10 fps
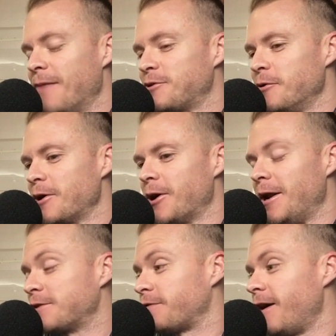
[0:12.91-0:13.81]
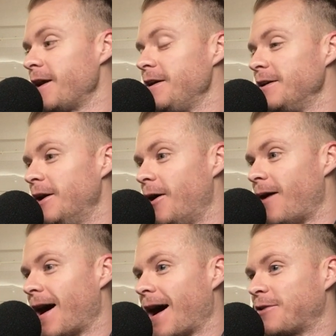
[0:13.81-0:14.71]
I'm doing good. It's funny,
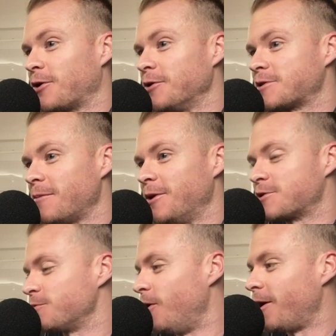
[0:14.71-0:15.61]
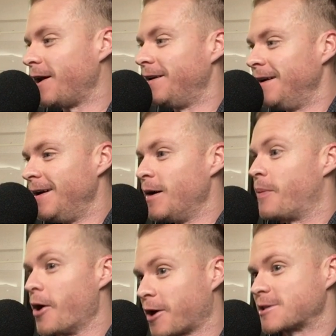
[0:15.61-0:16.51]
I told someone this morning,
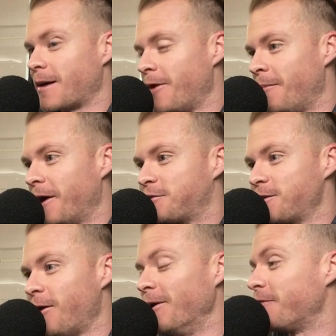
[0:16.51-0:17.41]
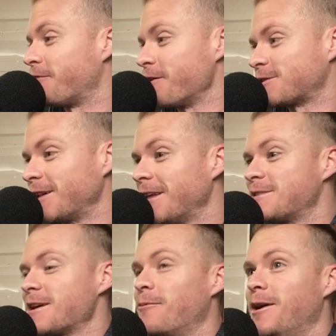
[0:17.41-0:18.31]
Perk's coming on my show, and the first thing they
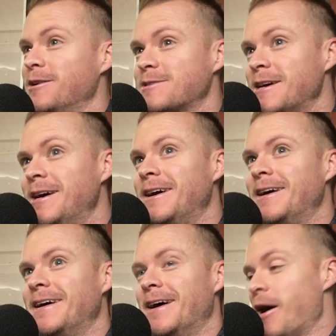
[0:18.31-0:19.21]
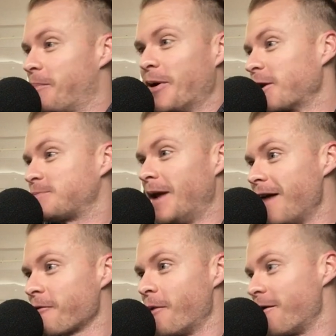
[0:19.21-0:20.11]
said was, Perk's been
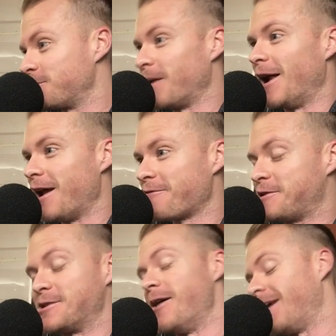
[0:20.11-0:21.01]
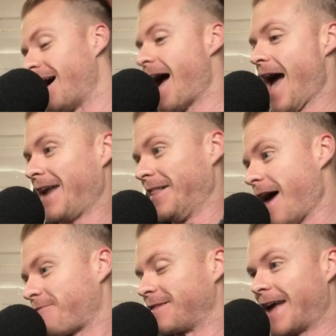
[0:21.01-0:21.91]
everywhere. He's been on every show. And I had to
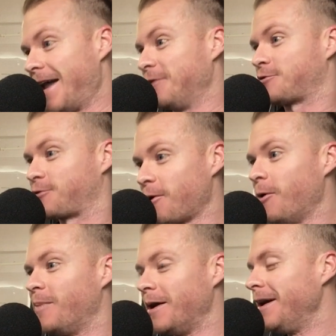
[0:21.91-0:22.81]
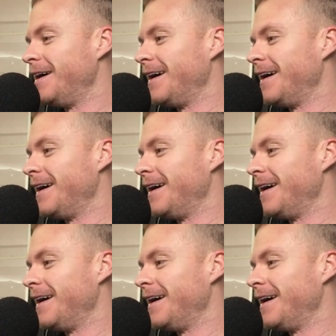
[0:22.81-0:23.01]
laugh at that, and it's true, but